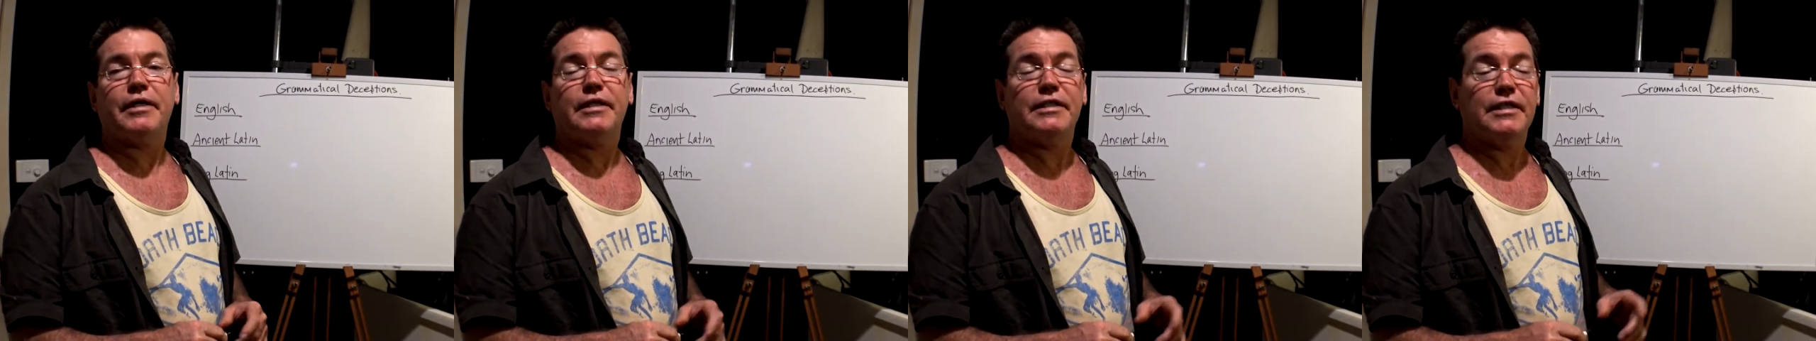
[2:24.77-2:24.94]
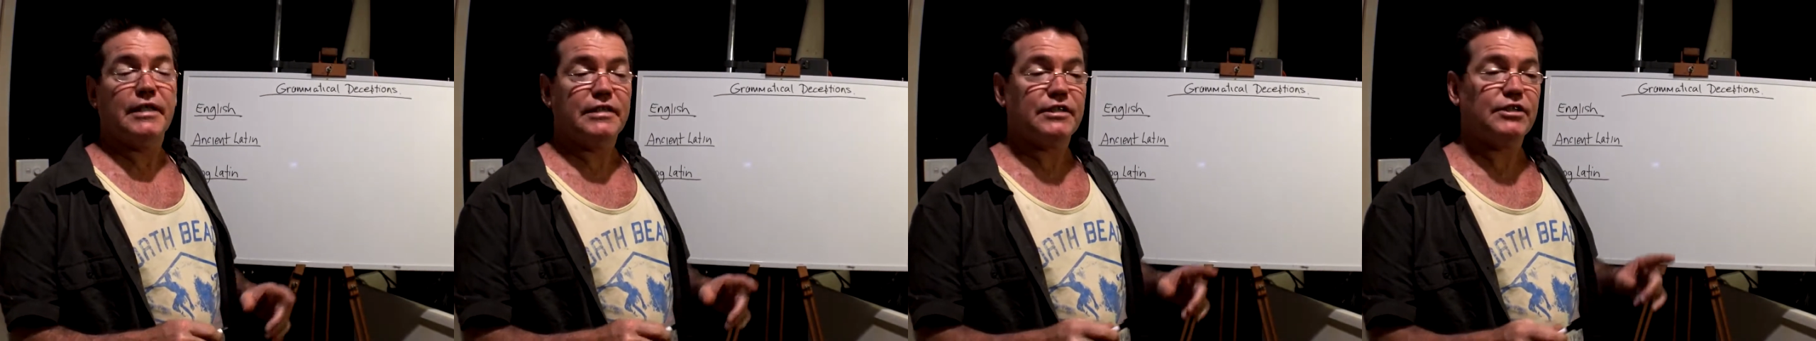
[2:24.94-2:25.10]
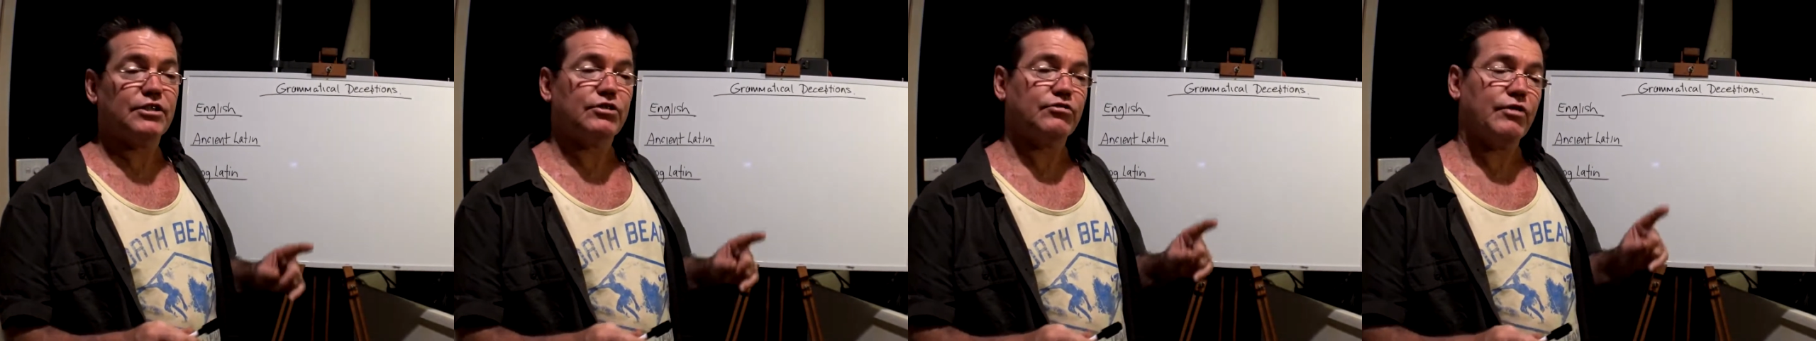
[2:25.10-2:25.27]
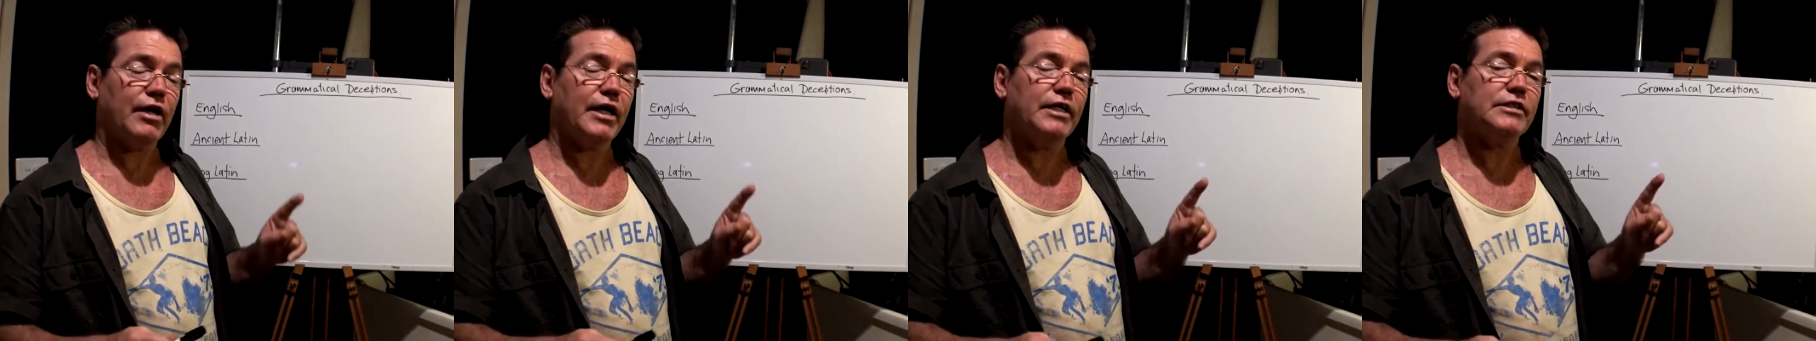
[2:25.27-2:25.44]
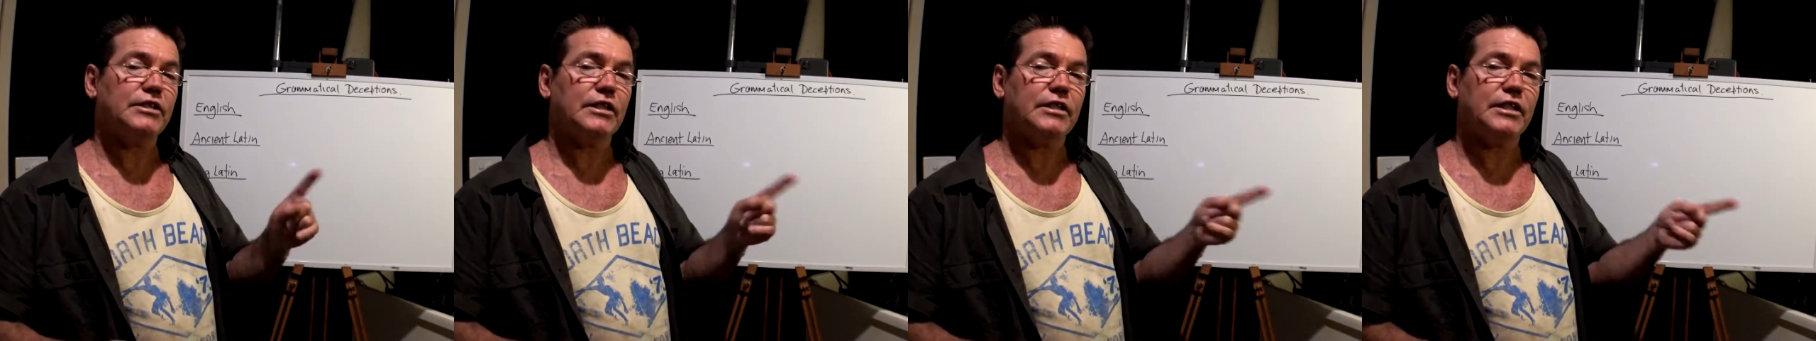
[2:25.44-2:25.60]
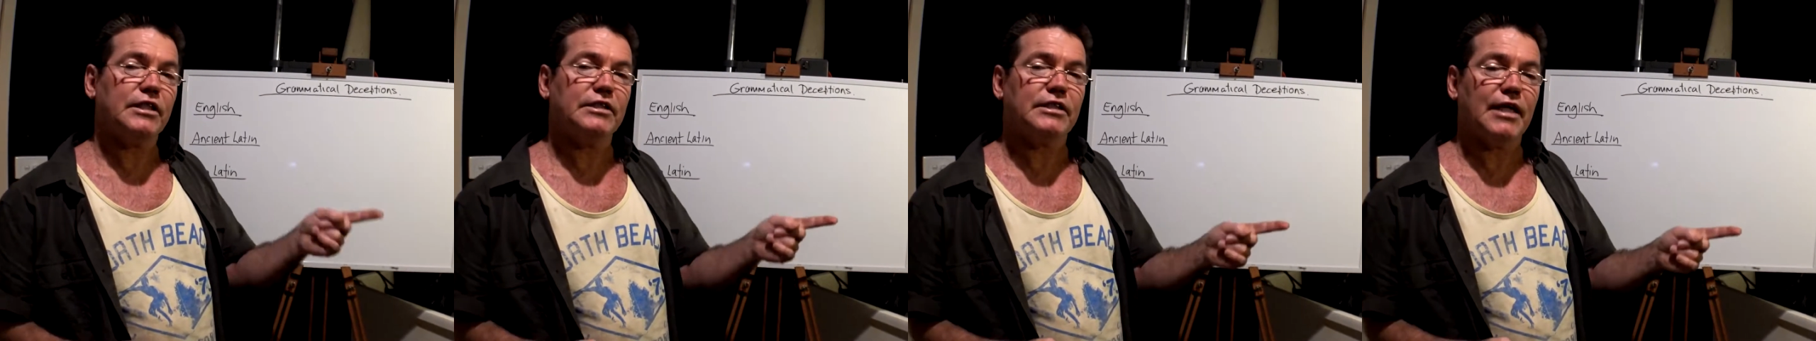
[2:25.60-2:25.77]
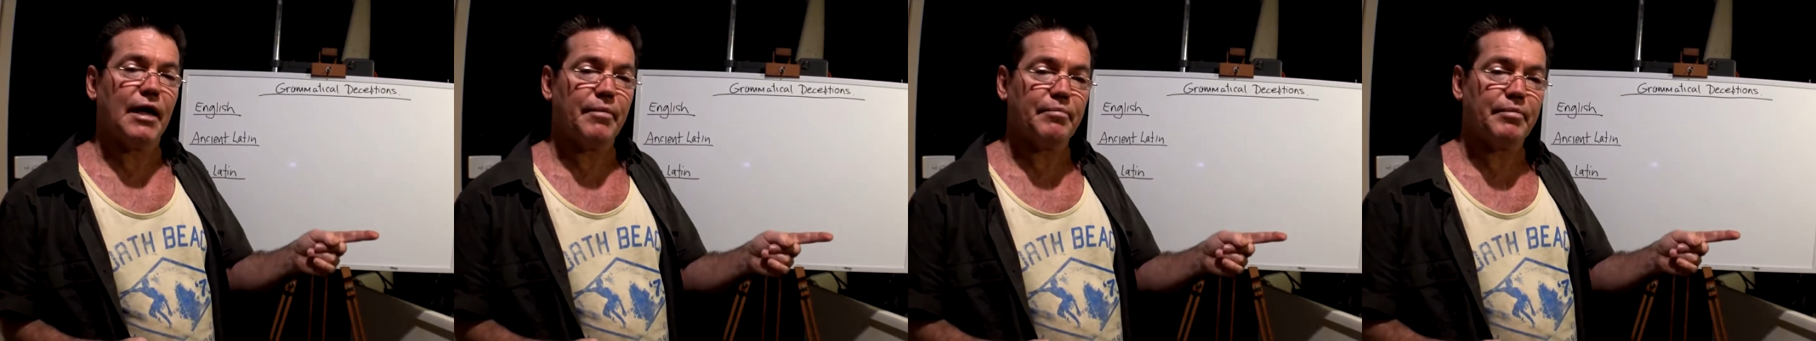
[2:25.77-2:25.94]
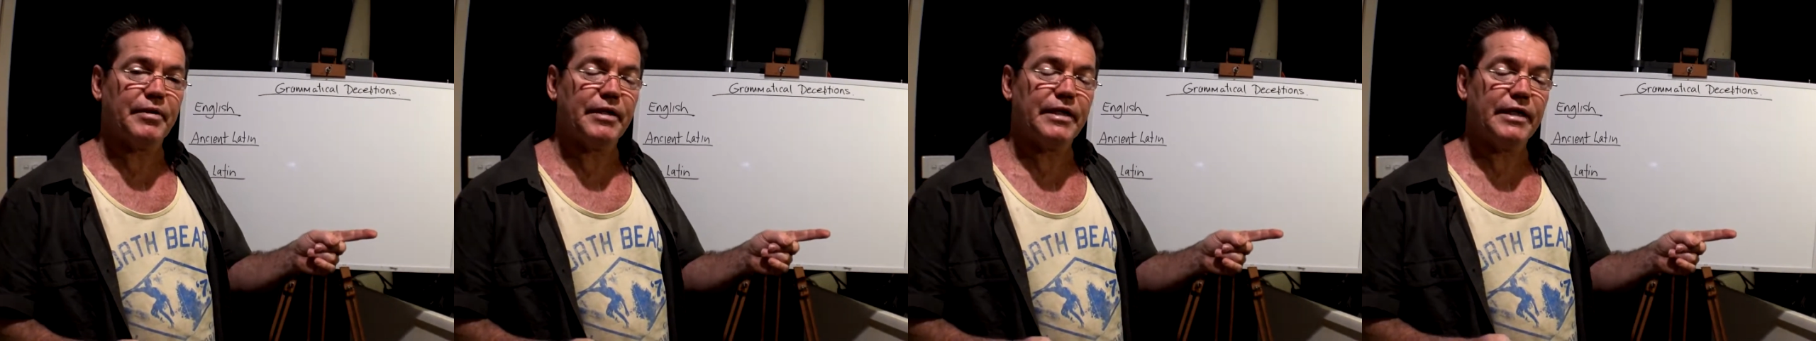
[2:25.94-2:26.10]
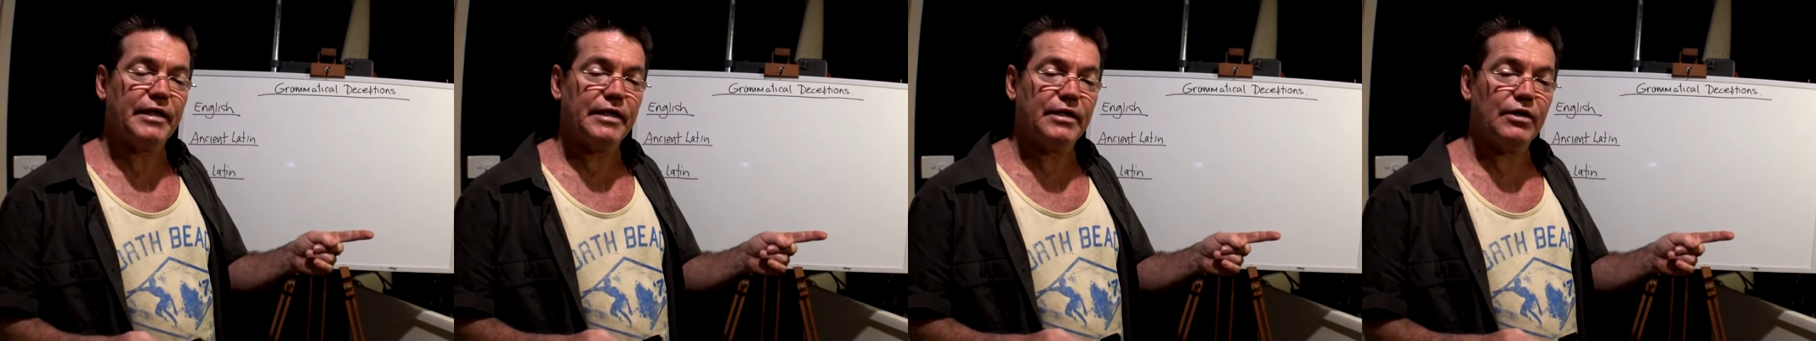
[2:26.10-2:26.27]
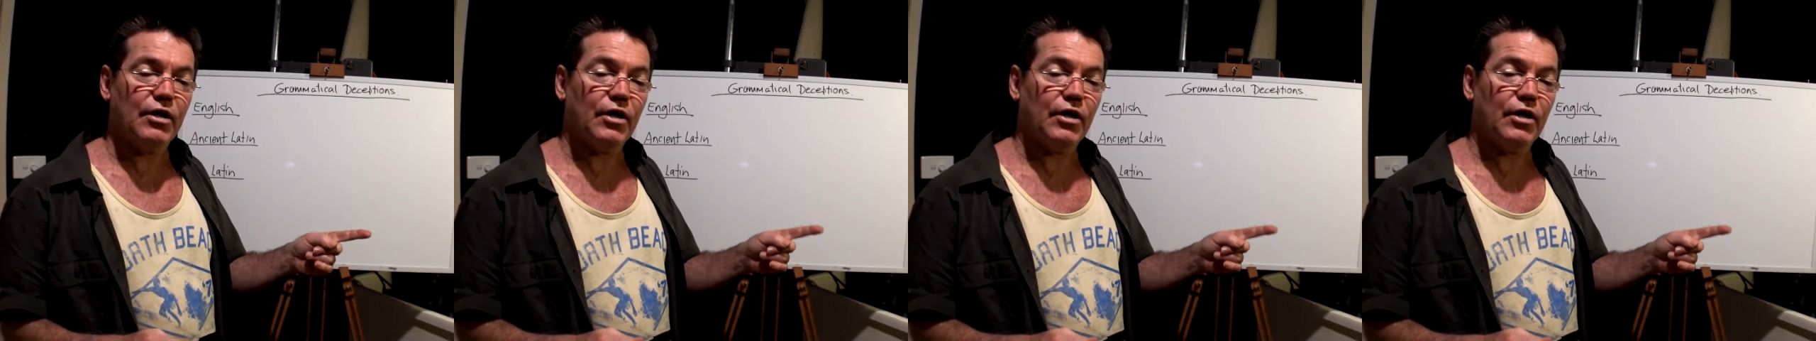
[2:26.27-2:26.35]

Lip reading: It's strange that this happened in